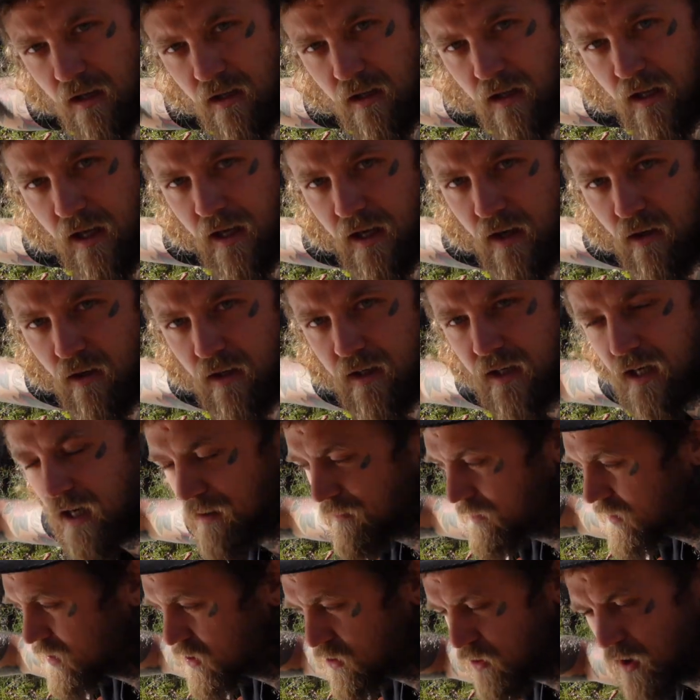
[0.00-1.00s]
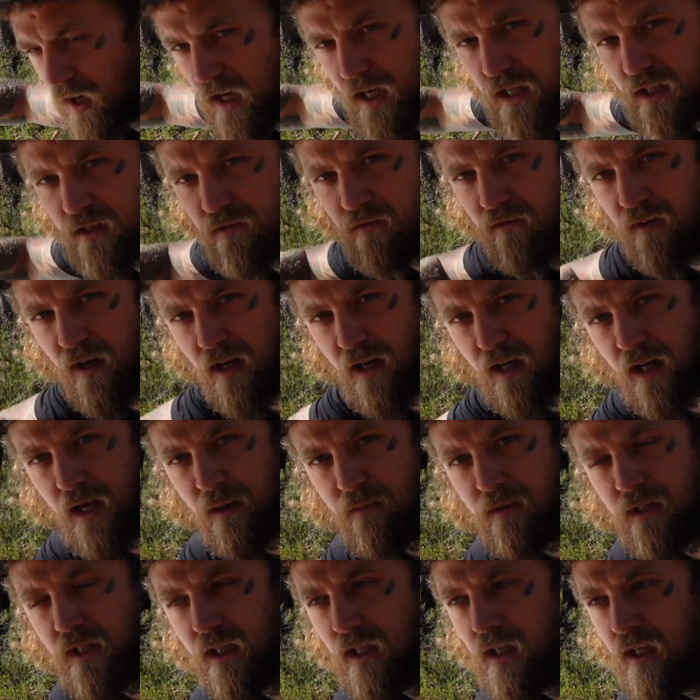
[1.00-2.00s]
clean. I like to keep the trays fairly
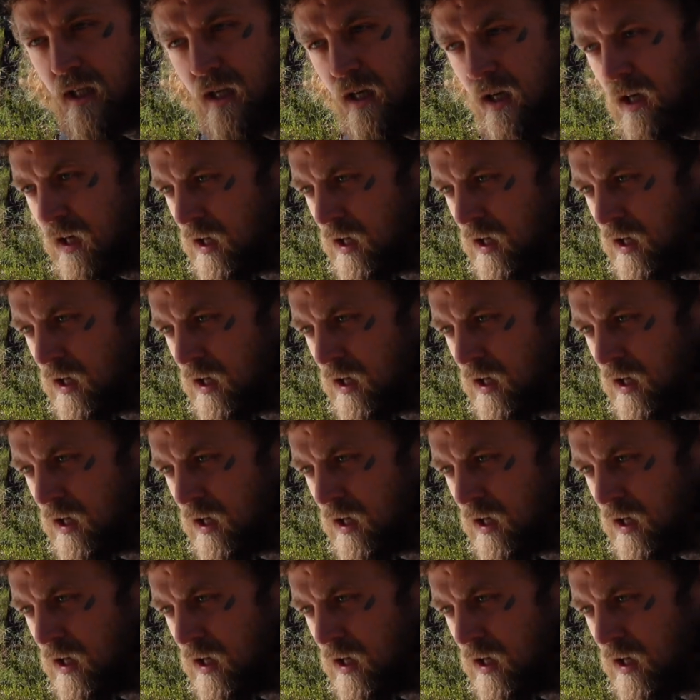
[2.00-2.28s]
empty.